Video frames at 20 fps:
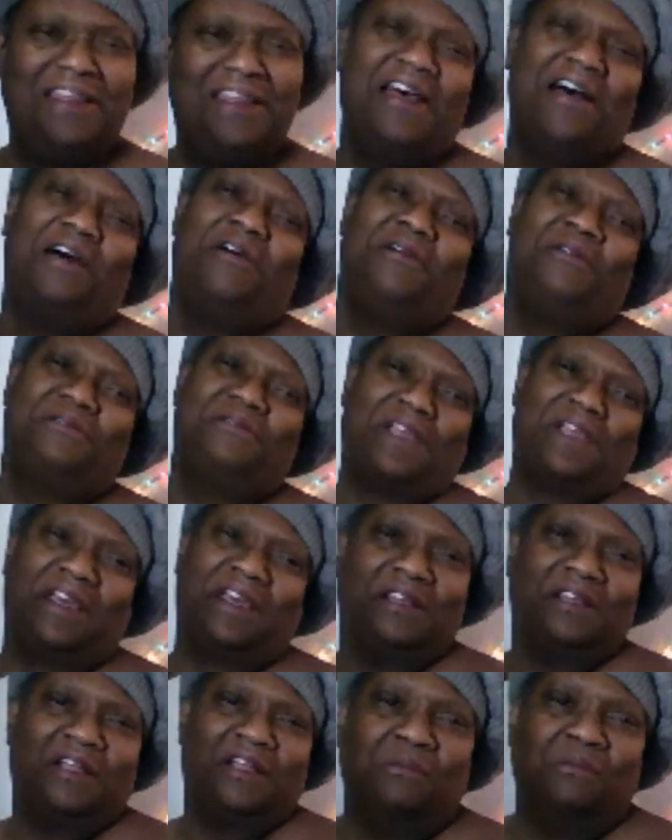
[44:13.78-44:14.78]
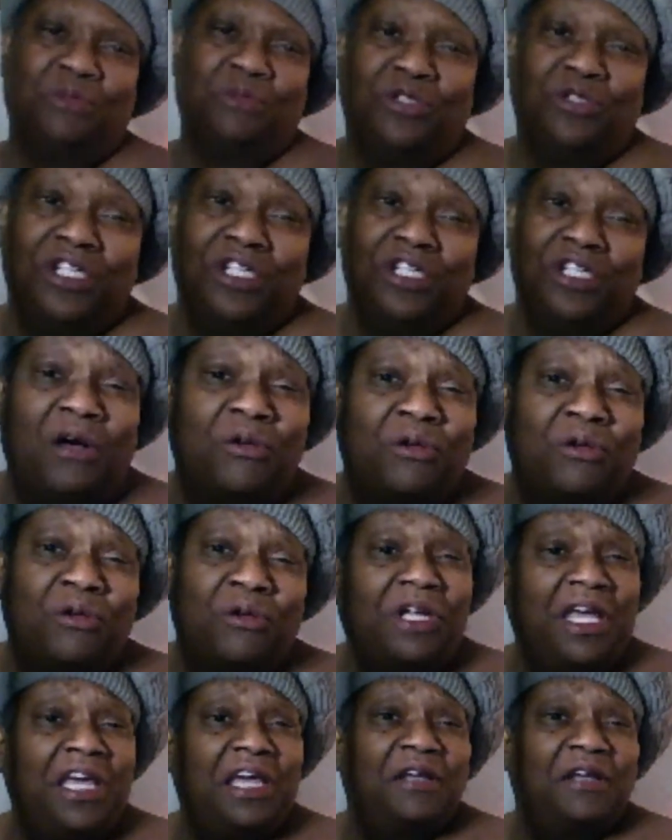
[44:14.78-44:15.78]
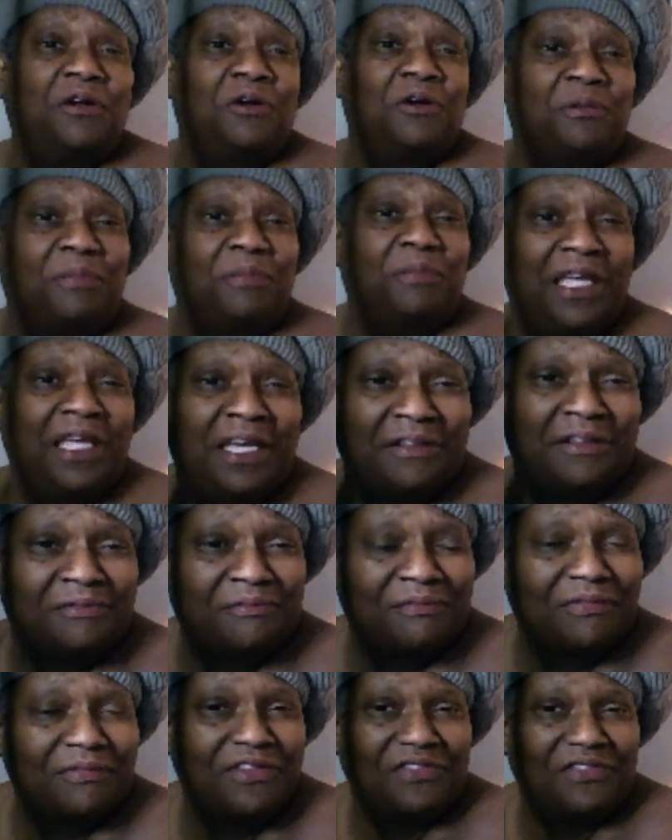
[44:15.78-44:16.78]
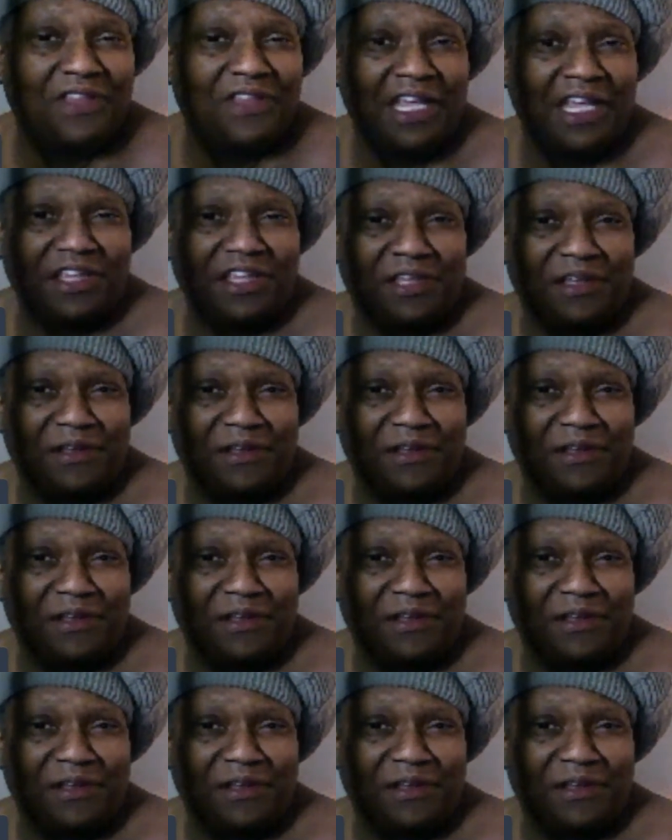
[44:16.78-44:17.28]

Okay. Good morning, y'all. Go ahead. Go to bed. Thank you.